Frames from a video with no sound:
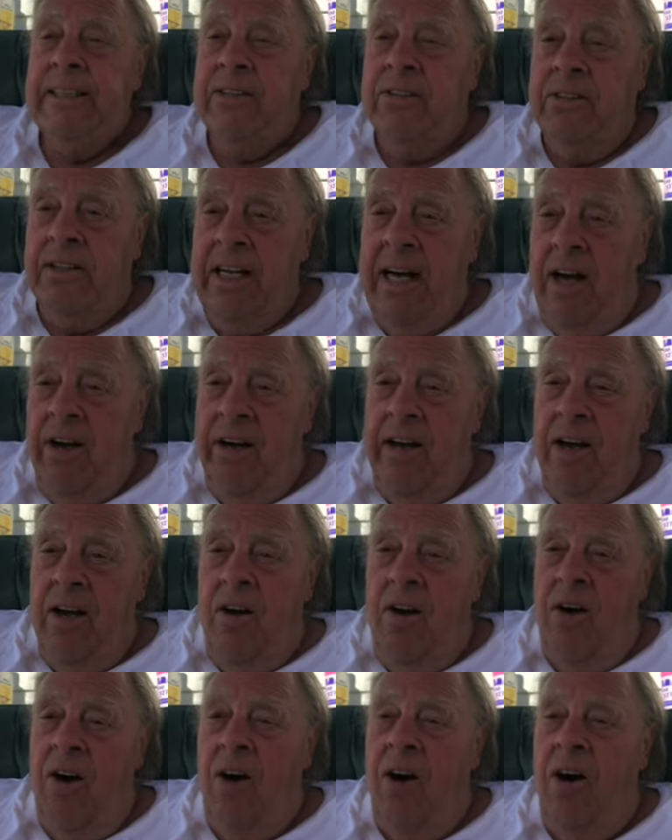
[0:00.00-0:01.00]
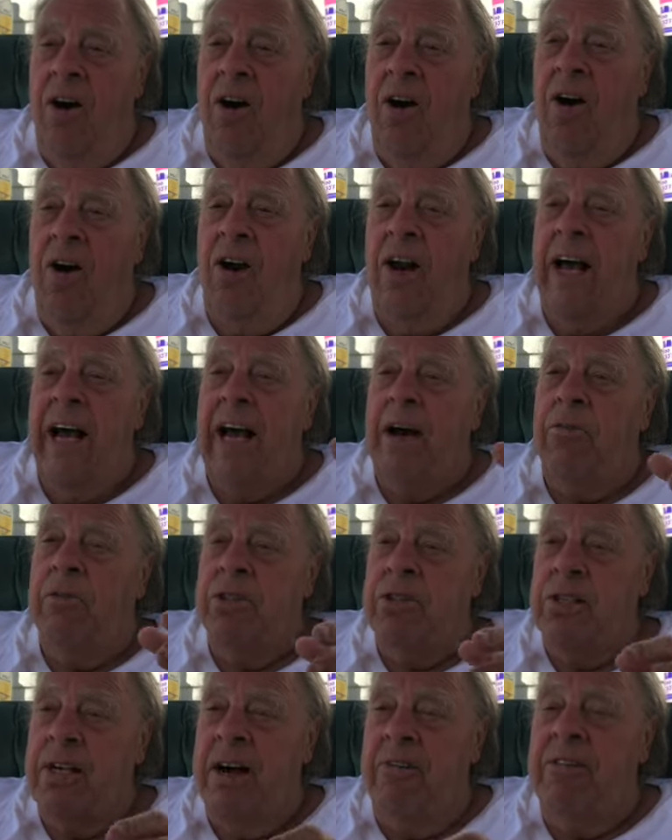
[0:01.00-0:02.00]
So now you got all that
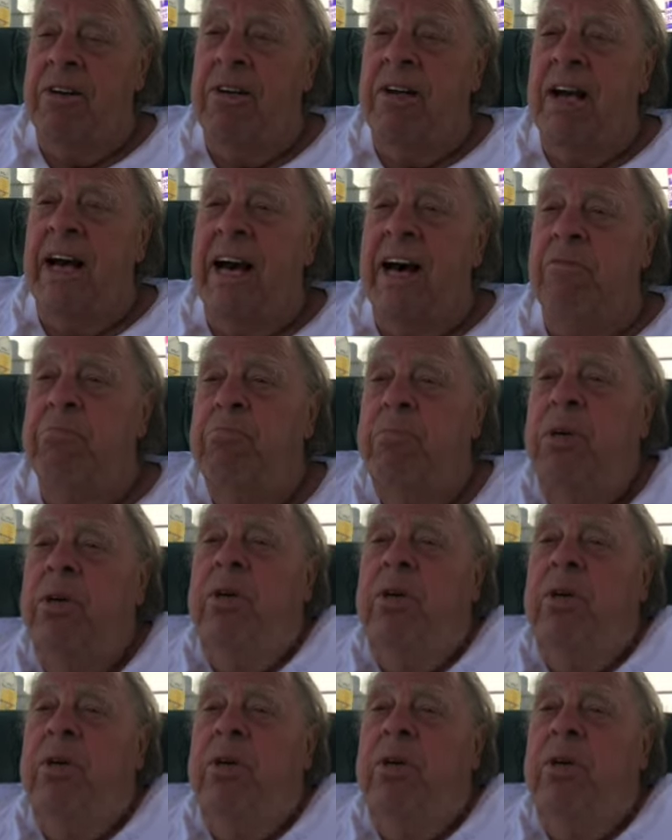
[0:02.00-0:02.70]
with 7.5